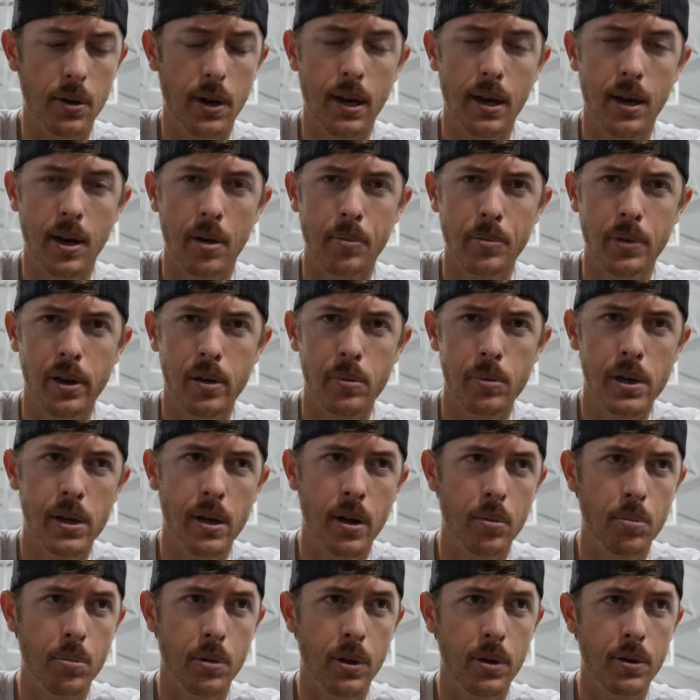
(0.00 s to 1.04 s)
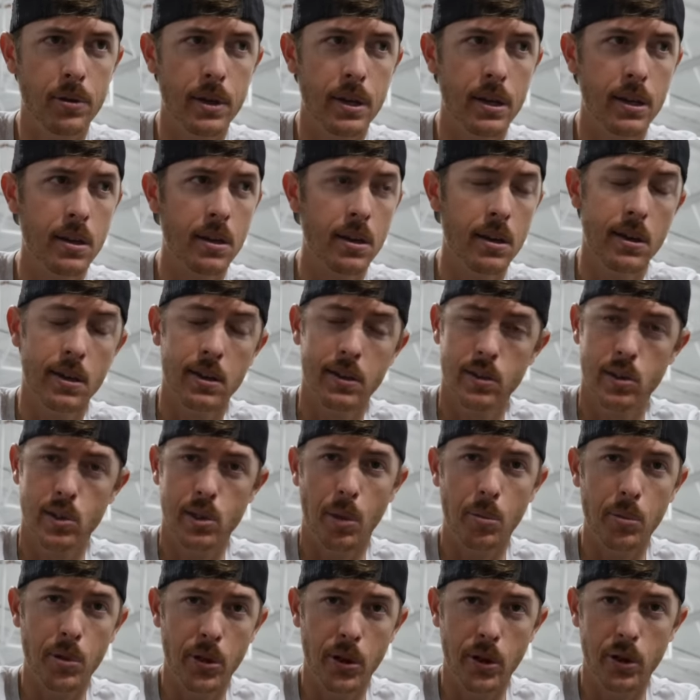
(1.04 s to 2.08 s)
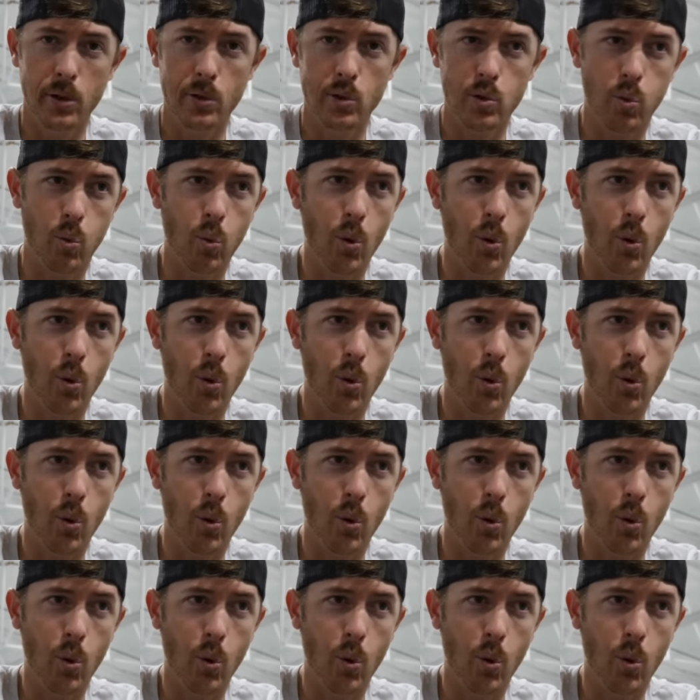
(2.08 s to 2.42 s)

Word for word: Uh, I'm going to be uploading some of those